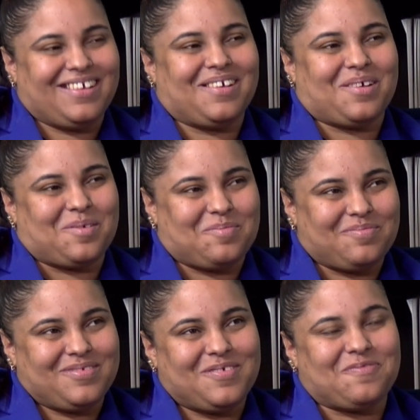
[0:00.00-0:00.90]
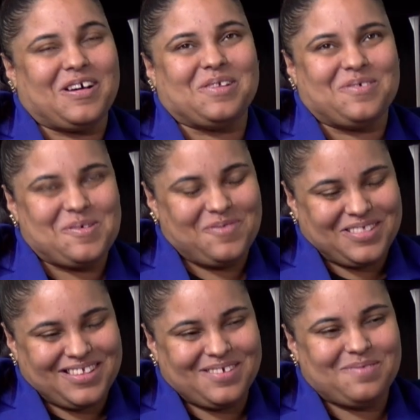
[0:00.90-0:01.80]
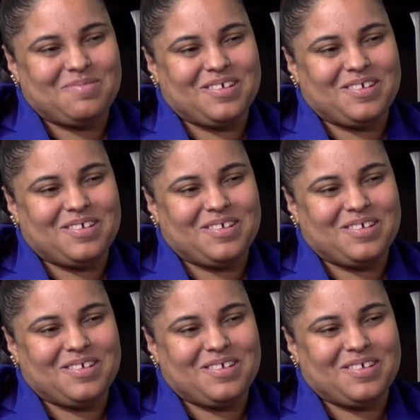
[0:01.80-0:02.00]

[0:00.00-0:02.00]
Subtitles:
to follow up with them. And